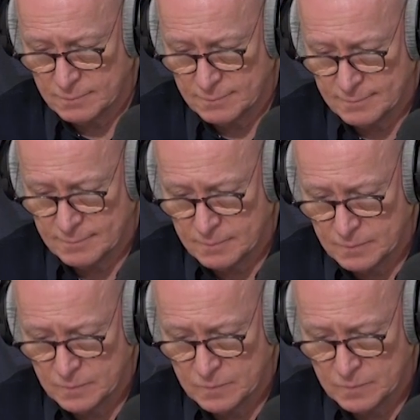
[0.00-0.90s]

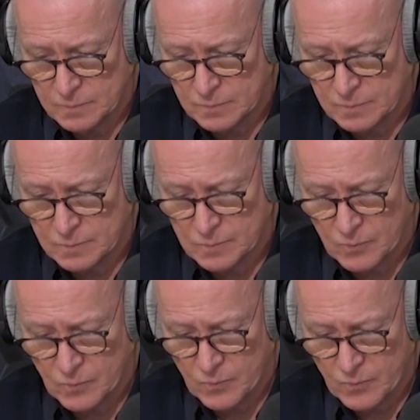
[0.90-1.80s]

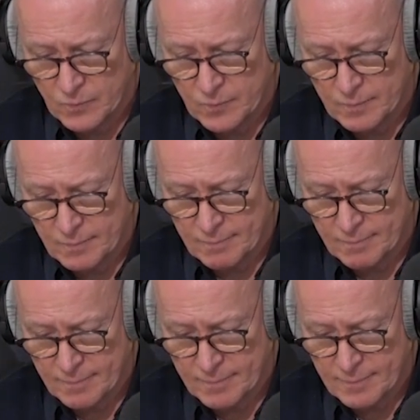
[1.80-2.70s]

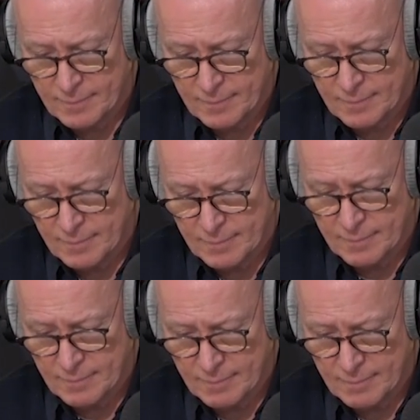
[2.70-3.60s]

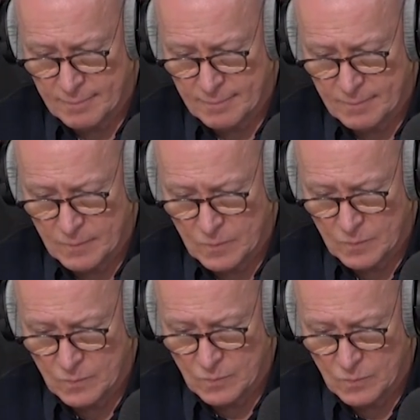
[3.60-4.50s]

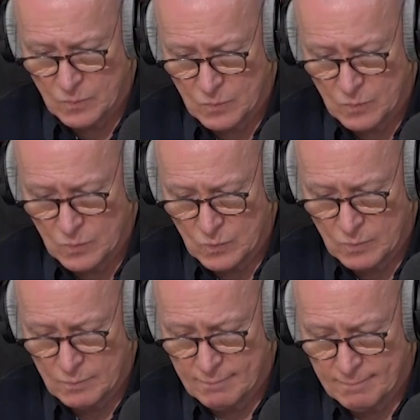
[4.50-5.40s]

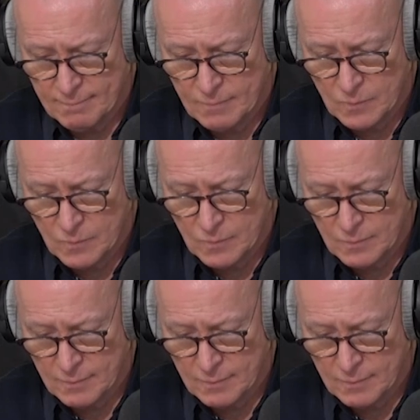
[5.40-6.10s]
(silent)